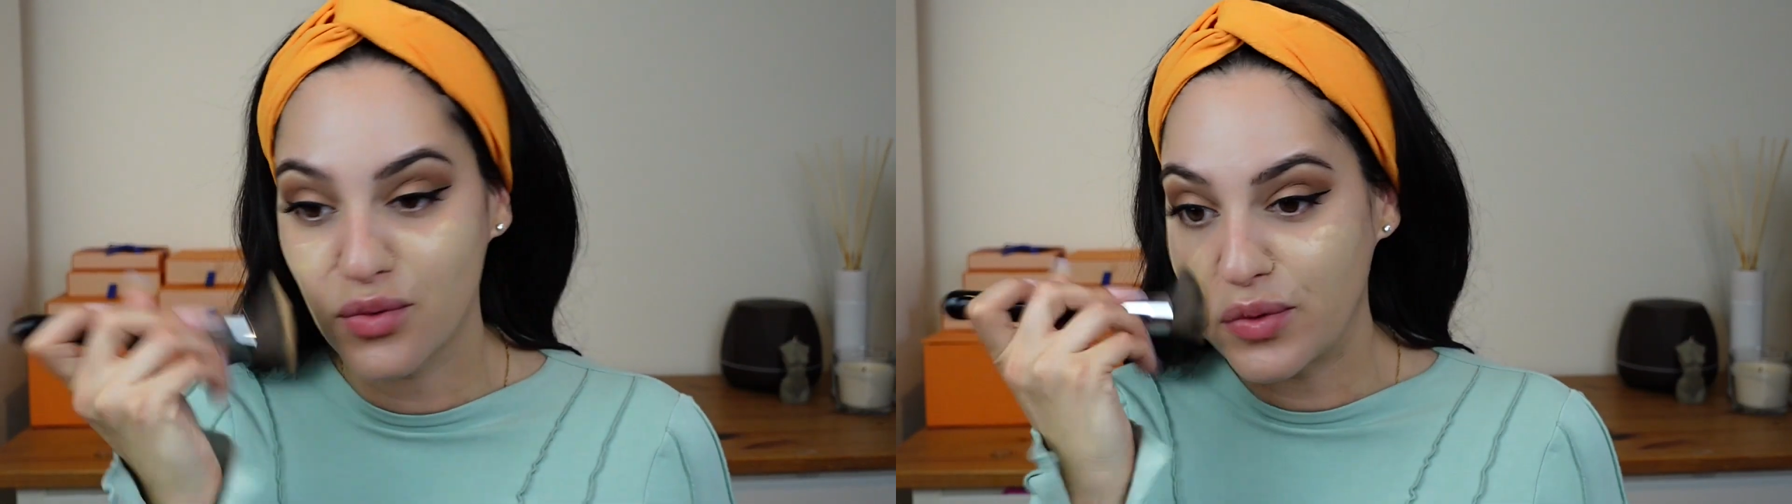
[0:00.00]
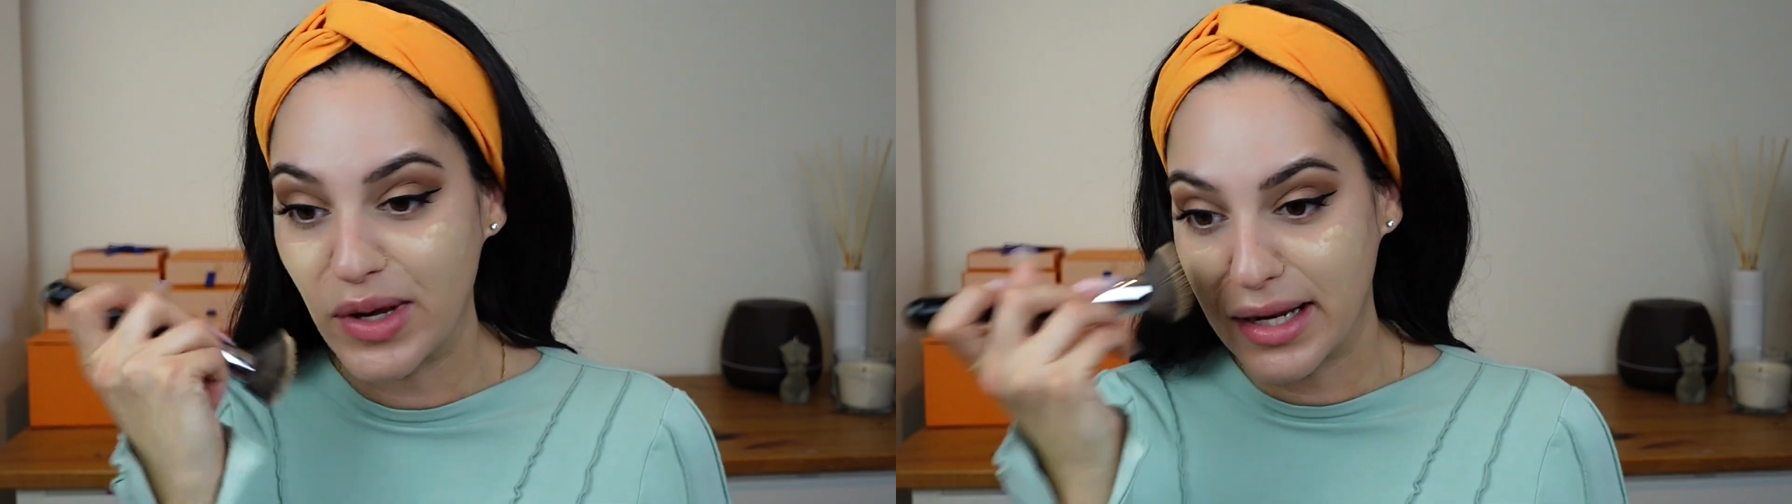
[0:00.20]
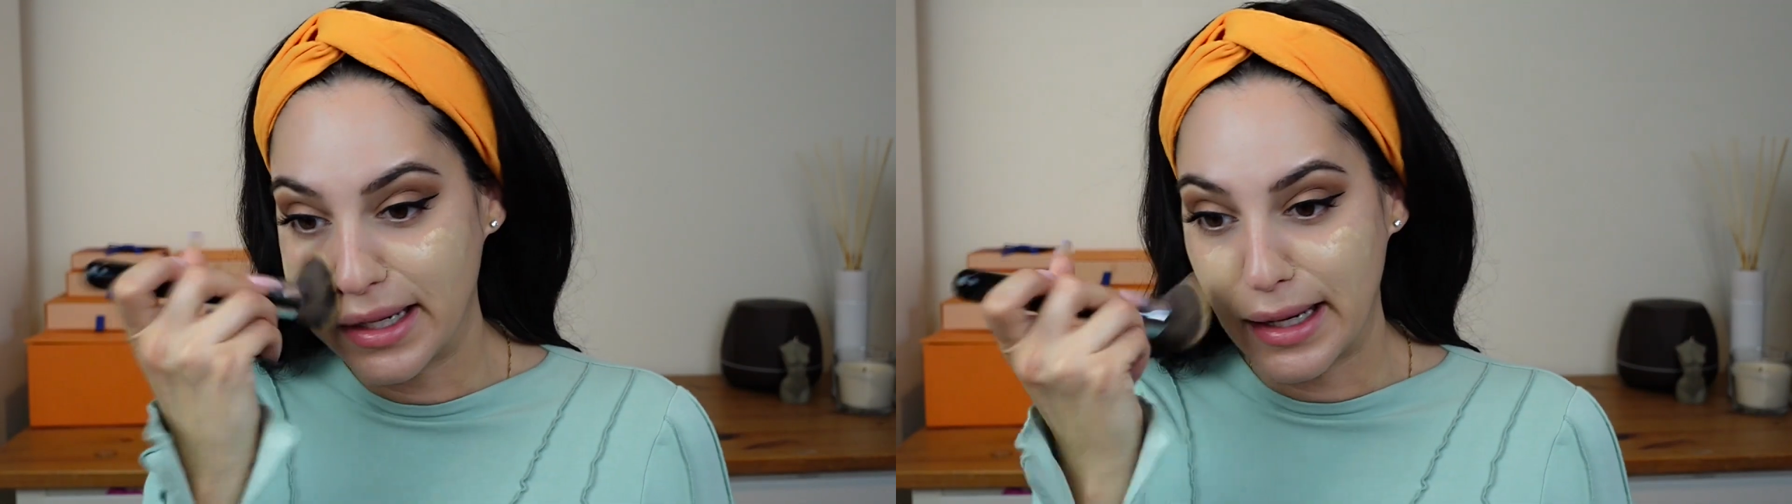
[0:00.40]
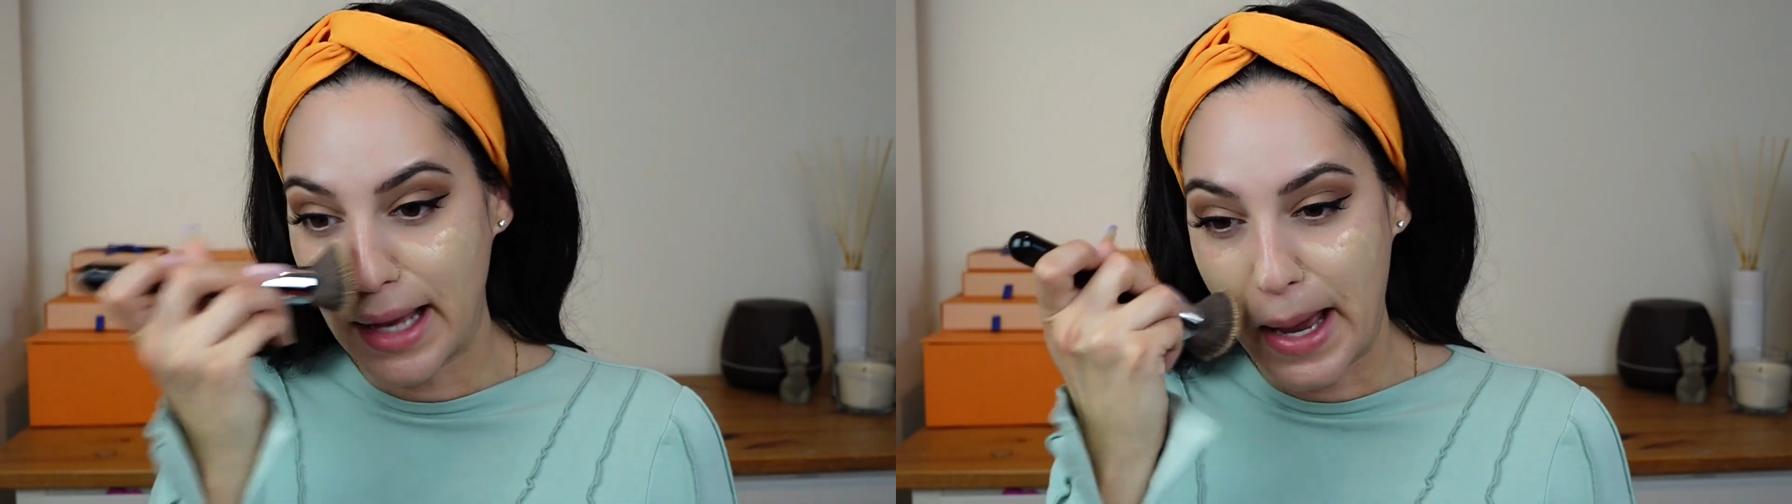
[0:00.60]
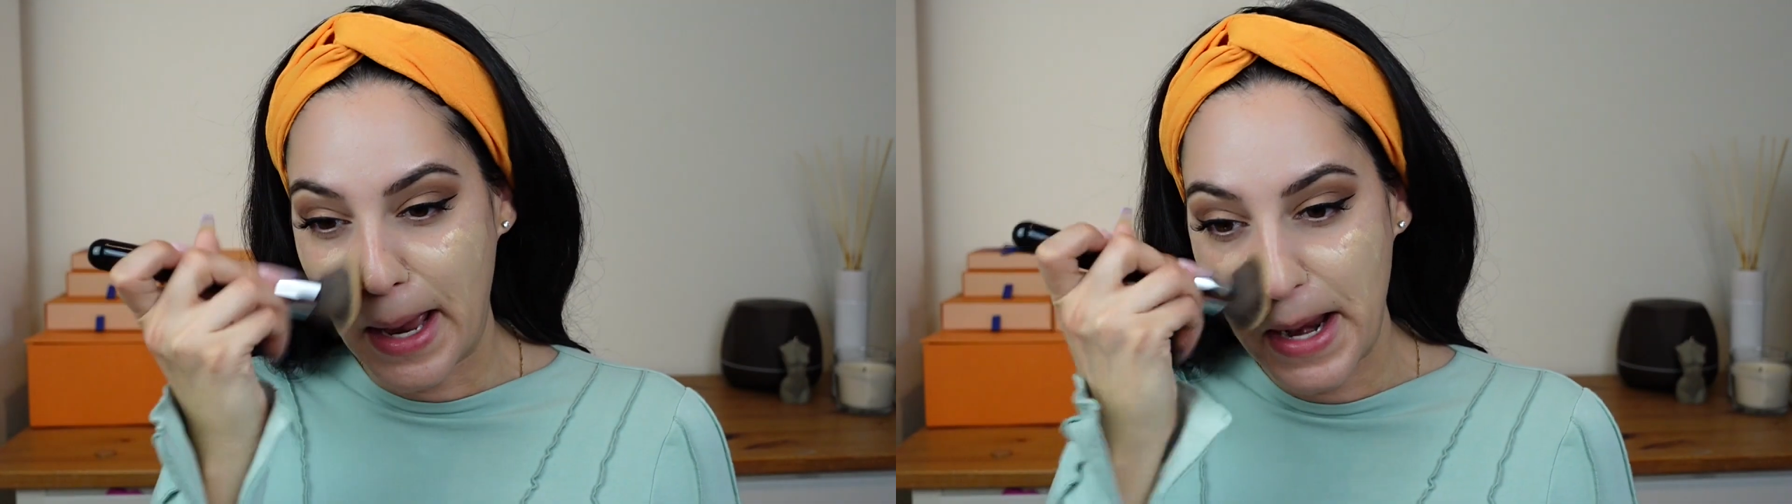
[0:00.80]
really
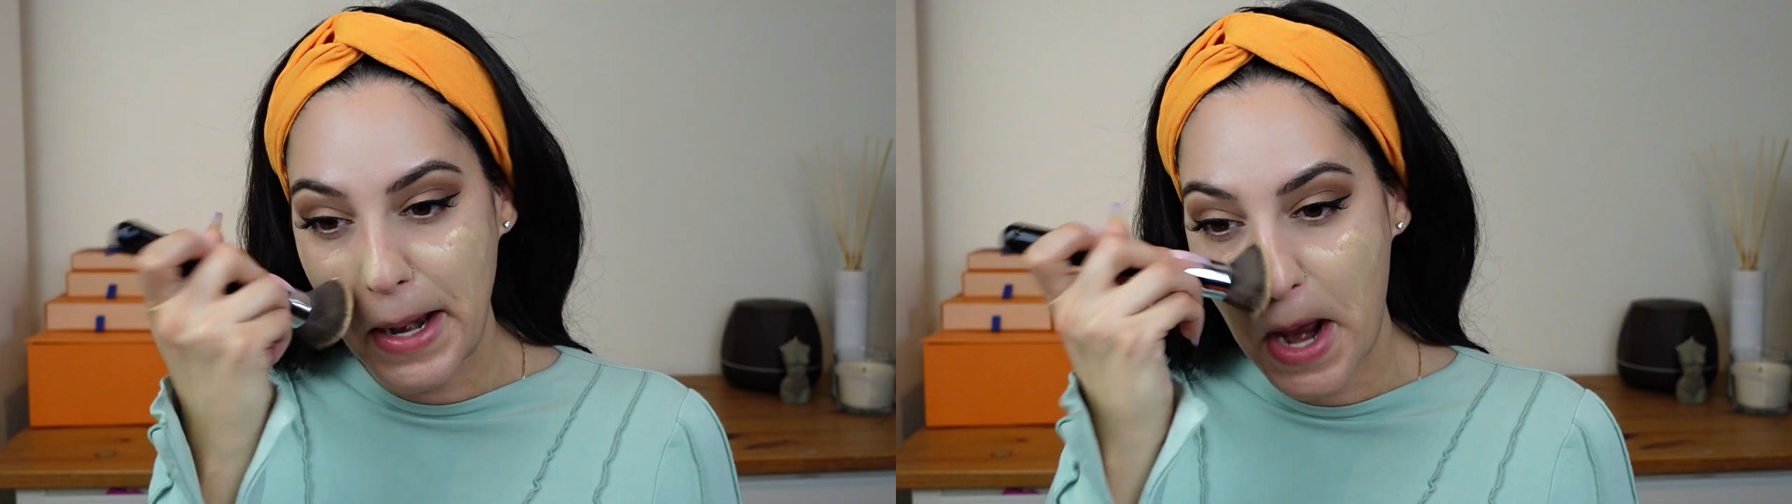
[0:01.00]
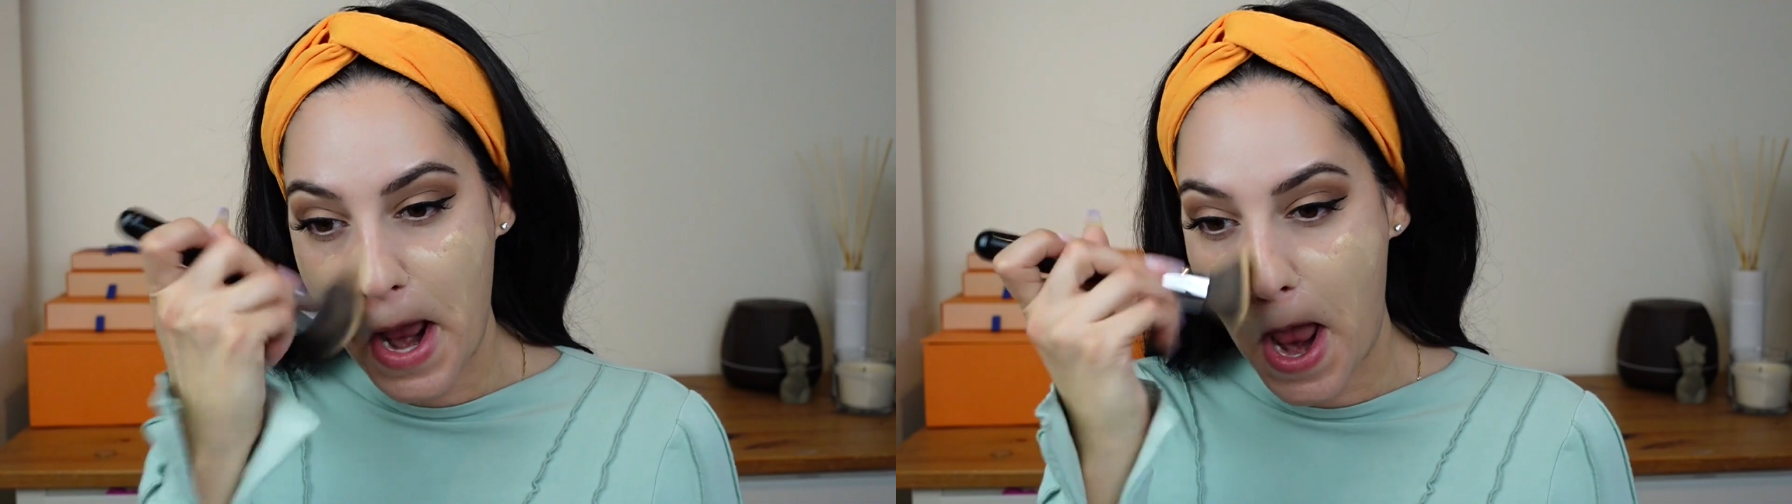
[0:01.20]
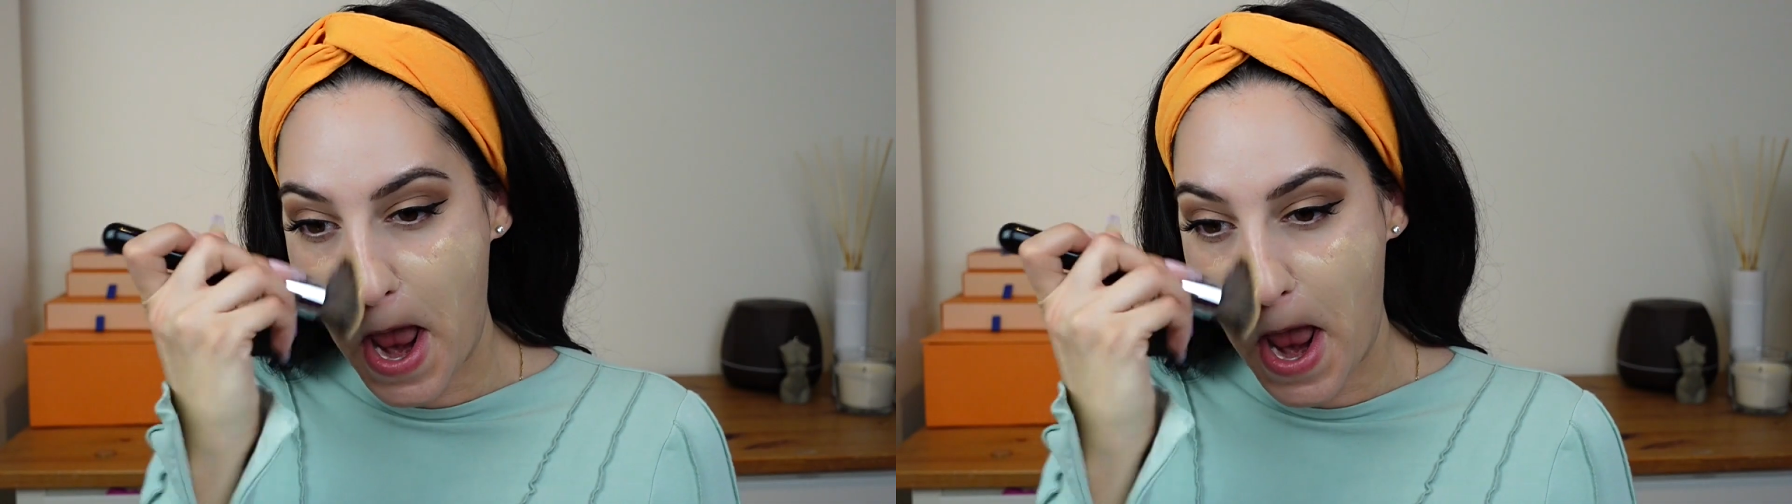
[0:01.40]
light,